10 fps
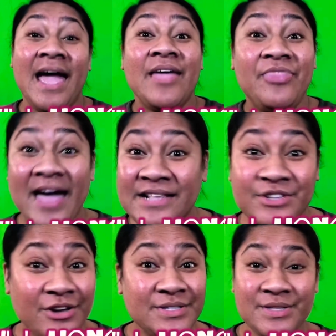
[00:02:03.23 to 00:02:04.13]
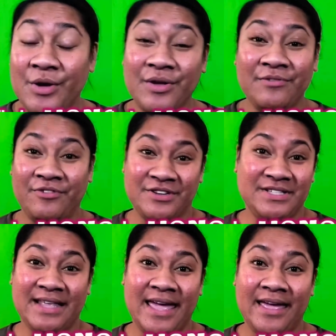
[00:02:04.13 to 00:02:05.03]
That's our slogan for
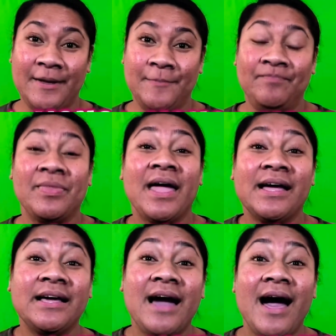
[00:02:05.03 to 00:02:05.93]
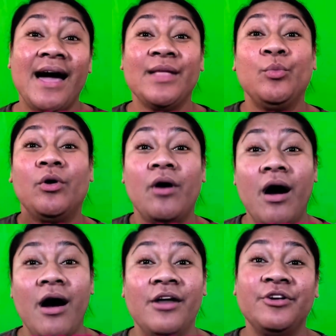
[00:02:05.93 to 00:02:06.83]
today. God will
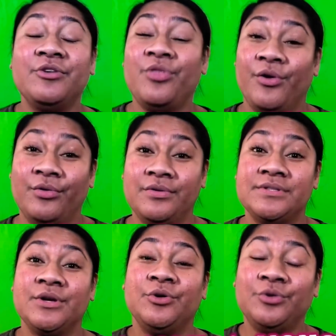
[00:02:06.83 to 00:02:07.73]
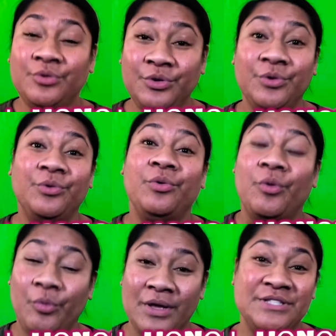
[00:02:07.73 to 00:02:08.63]
honor those who do
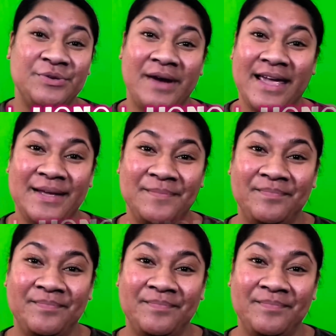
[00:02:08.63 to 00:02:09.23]
what's right.